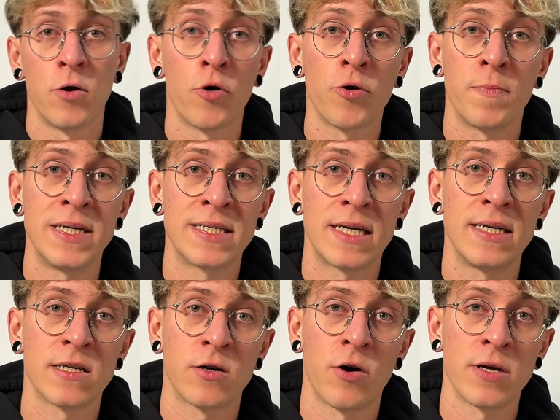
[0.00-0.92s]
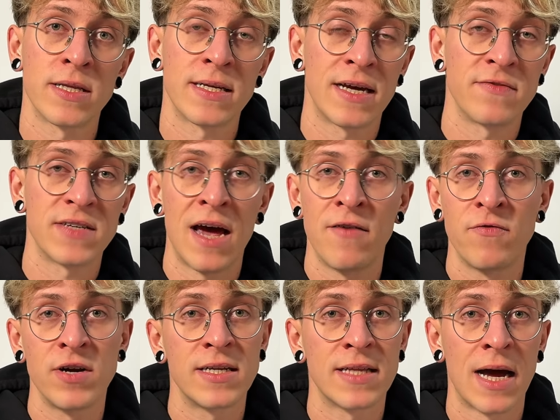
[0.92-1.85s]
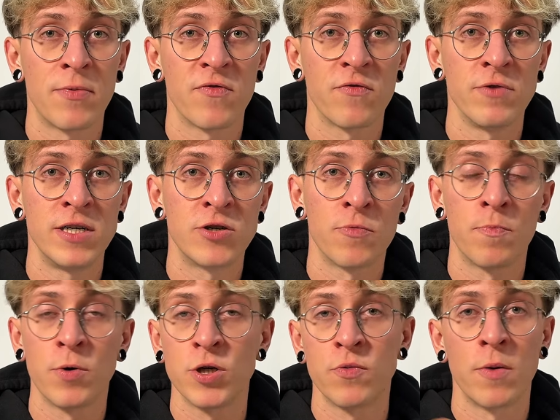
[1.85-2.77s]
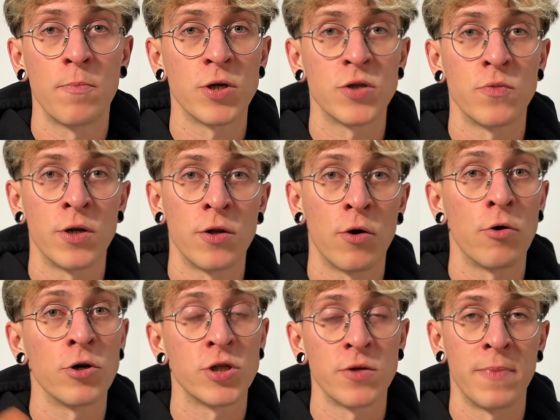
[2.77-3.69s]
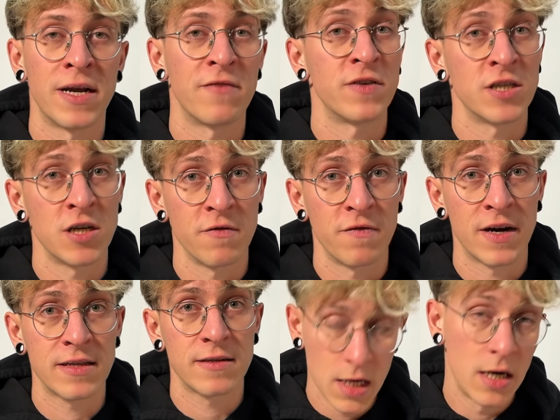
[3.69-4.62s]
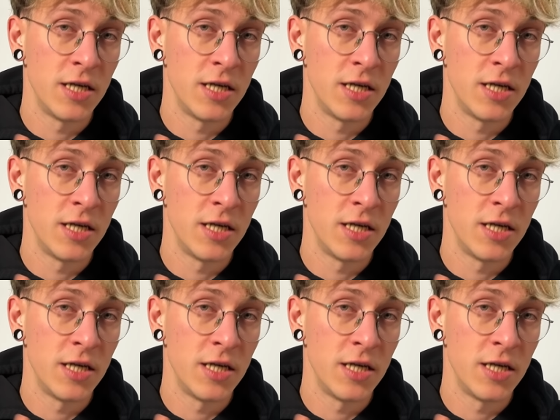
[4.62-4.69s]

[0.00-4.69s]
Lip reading: A Lord basically is a card that gives every type of creature +1/+1 or some beneficial effect.